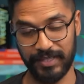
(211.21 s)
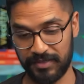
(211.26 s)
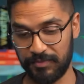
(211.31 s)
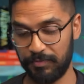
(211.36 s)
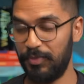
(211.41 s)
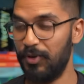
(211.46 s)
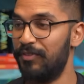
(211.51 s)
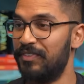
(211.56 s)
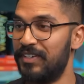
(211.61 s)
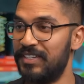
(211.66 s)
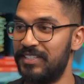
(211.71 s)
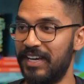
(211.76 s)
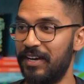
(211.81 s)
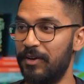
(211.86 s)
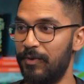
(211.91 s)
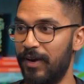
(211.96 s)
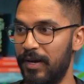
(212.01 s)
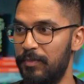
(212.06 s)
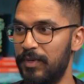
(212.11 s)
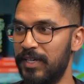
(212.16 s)
a perfect
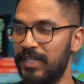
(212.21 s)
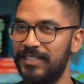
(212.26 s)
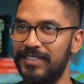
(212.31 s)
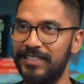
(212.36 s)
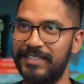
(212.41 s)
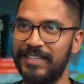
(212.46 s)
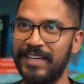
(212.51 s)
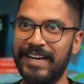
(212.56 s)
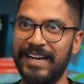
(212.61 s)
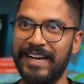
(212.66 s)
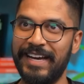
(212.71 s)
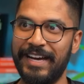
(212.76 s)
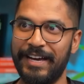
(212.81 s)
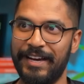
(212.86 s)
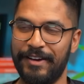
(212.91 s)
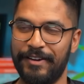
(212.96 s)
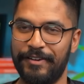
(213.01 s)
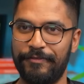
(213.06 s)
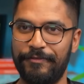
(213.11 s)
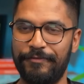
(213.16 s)
segue because
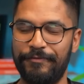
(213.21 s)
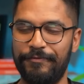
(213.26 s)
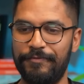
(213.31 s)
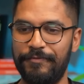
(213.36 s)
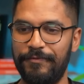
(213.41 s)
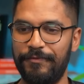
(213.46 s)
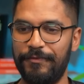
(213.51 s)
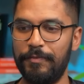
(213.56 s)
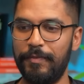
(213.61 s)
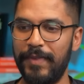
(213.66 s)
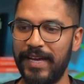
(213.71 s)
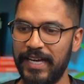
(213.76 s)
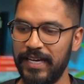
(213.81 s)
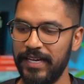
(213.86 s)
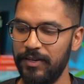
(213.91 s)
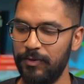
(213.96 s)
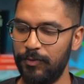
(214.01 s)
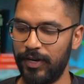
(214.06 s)
for me,